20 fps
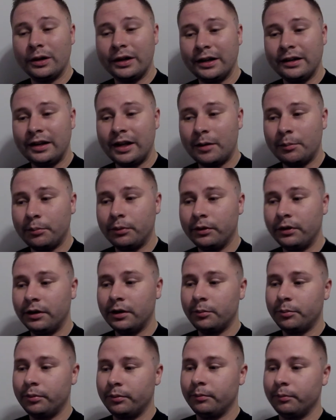get that put
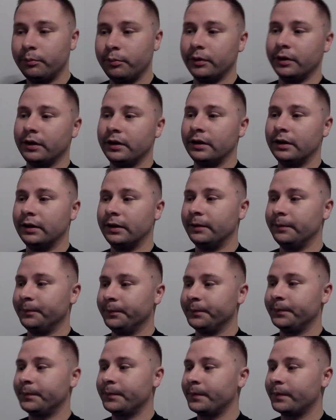up, but
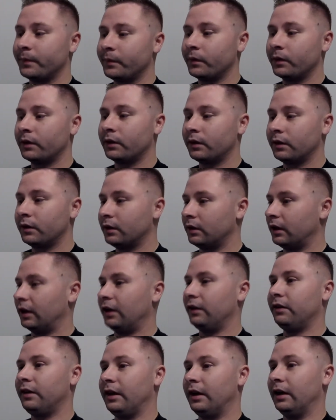like I
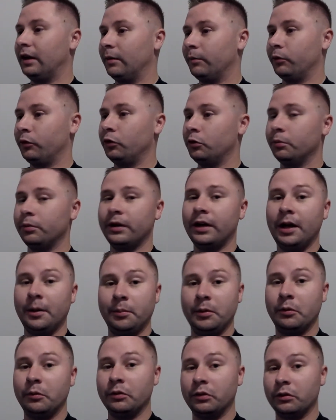said, I'm super
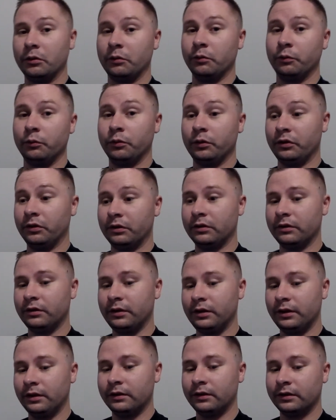happy with the results
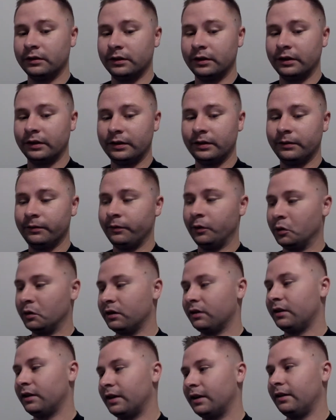here on this
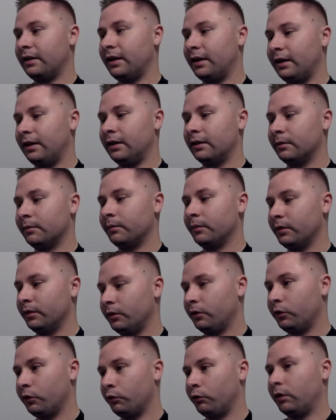Focus Titanium.
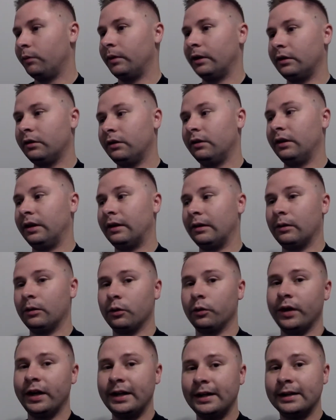Ceramic turned out
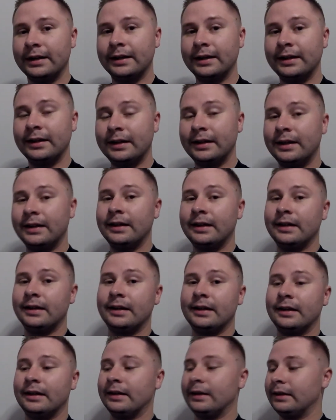great.
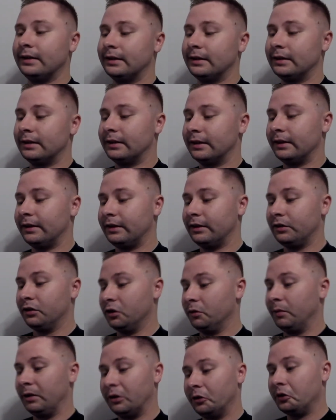It's
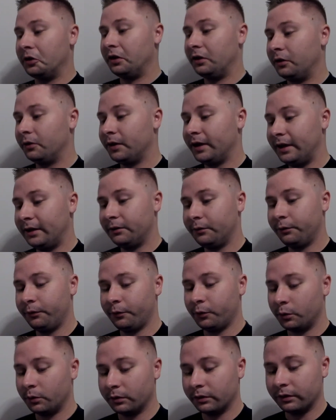going to be looking great
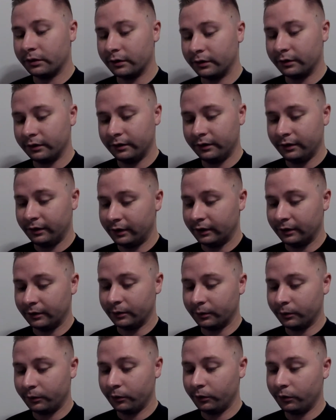for
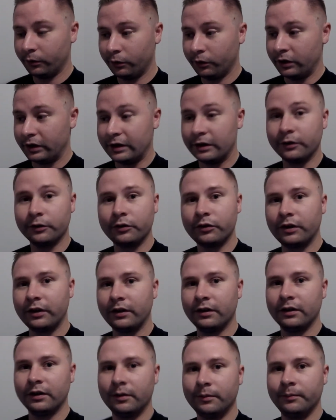years to
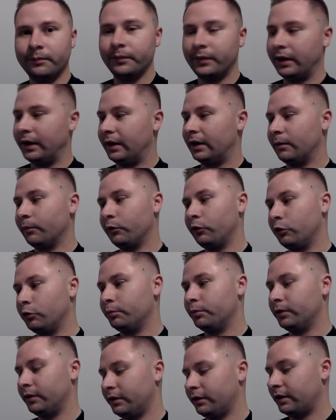come, and I'm
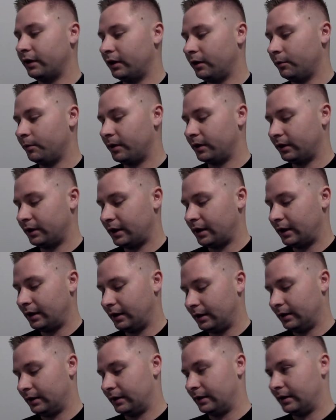super excited about that.